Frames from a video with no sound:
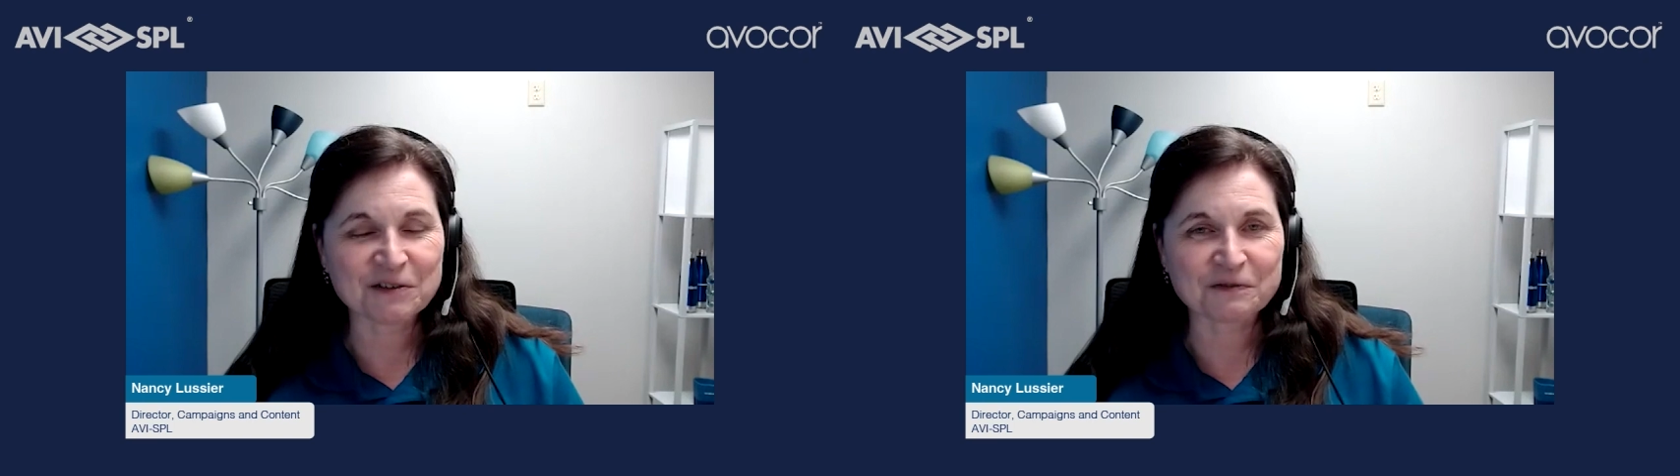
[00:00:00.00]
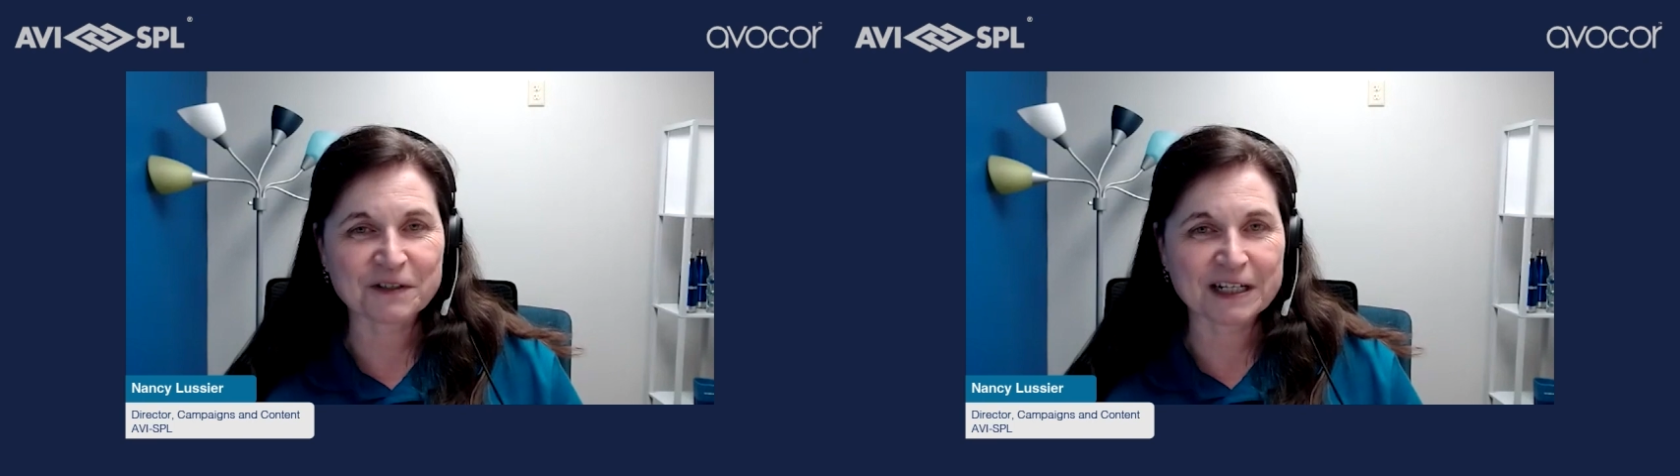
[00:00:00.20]

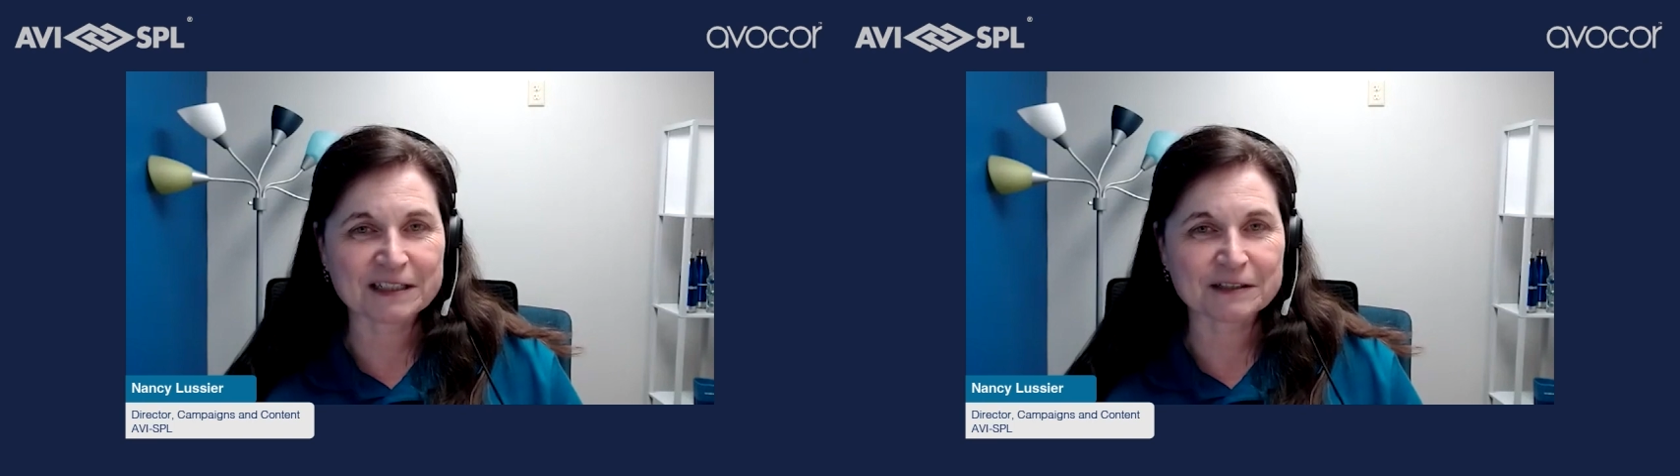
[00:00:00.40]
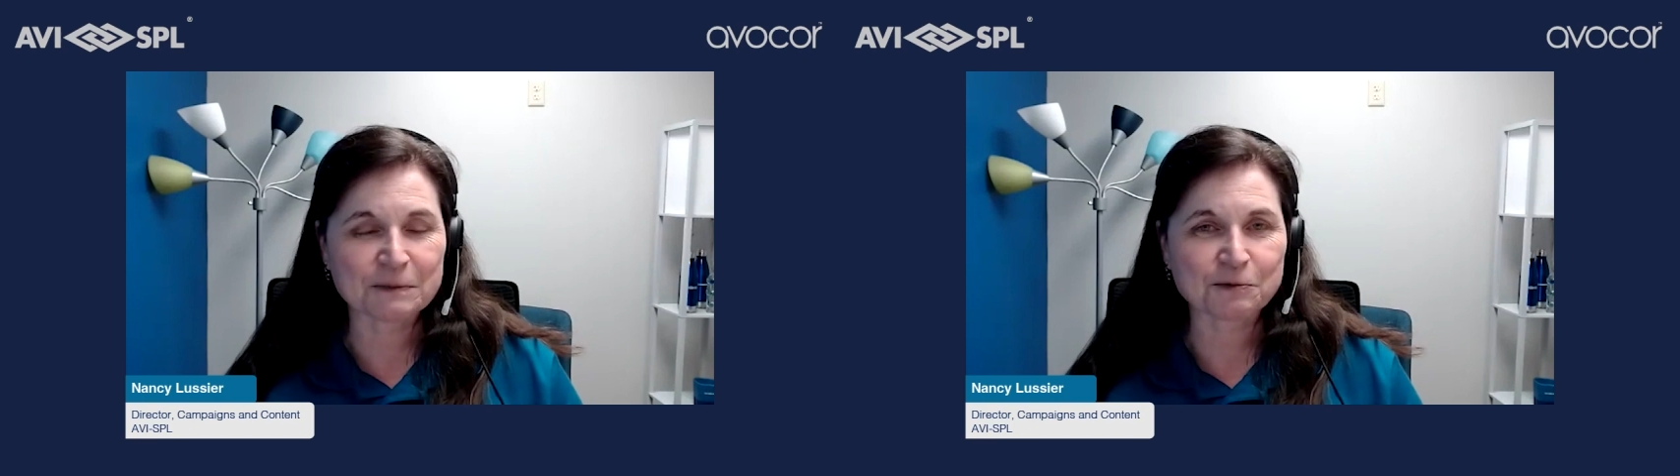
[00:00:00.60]
Don't
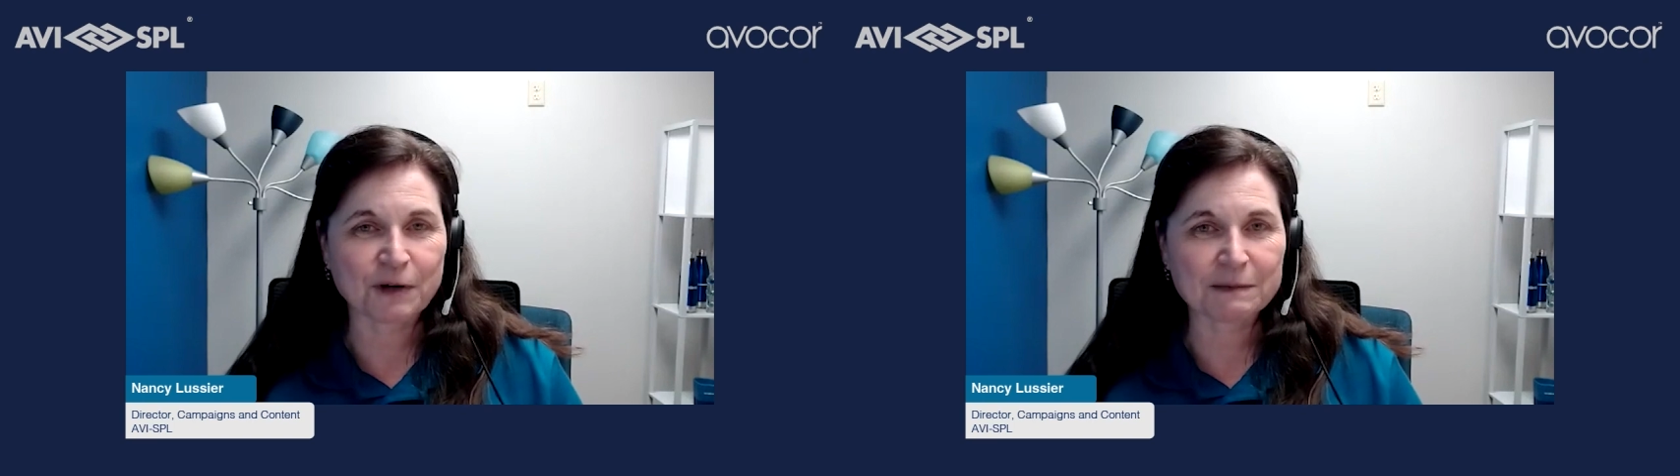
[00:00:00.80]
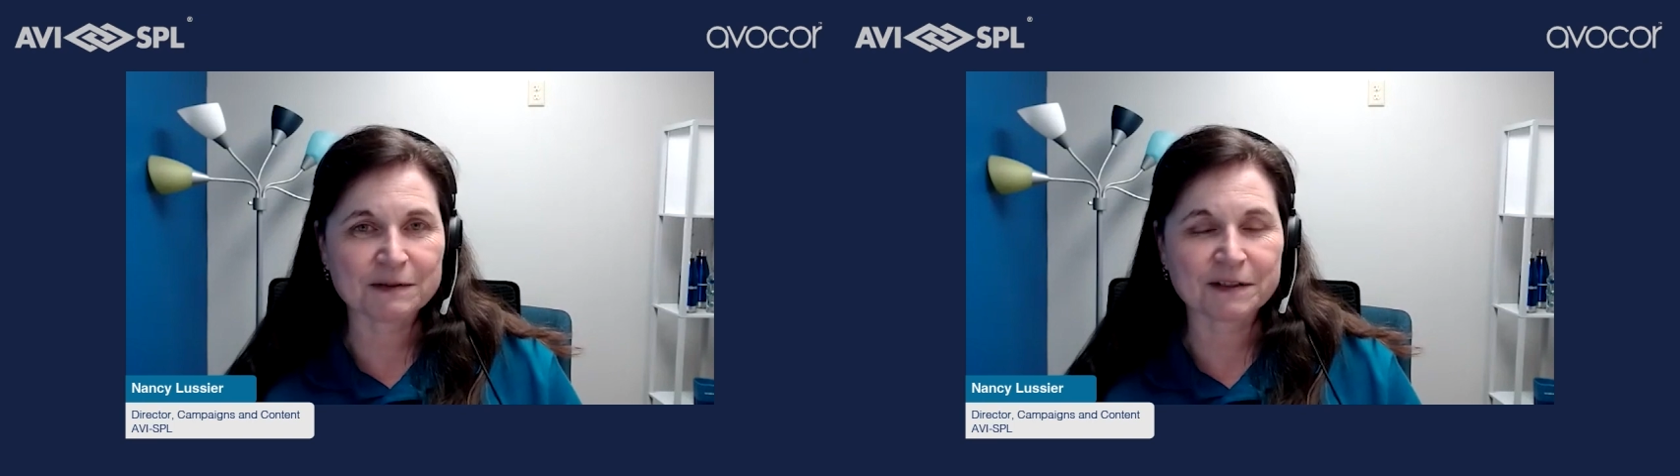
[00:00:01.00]
forget to
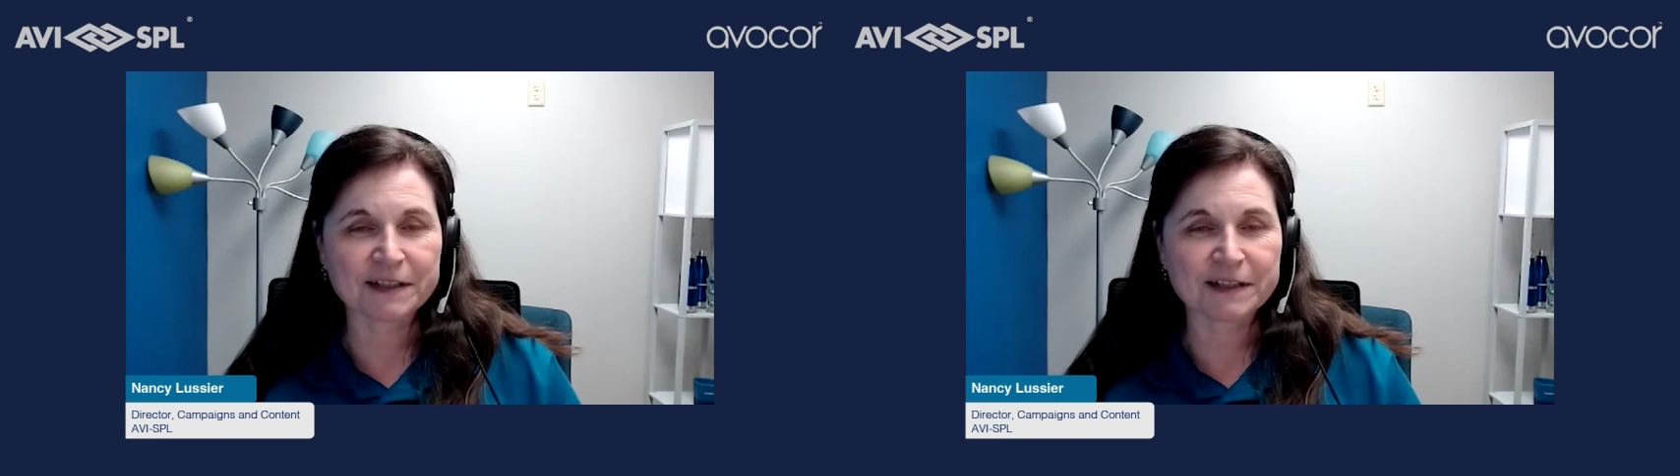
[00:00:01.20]
subscribe to the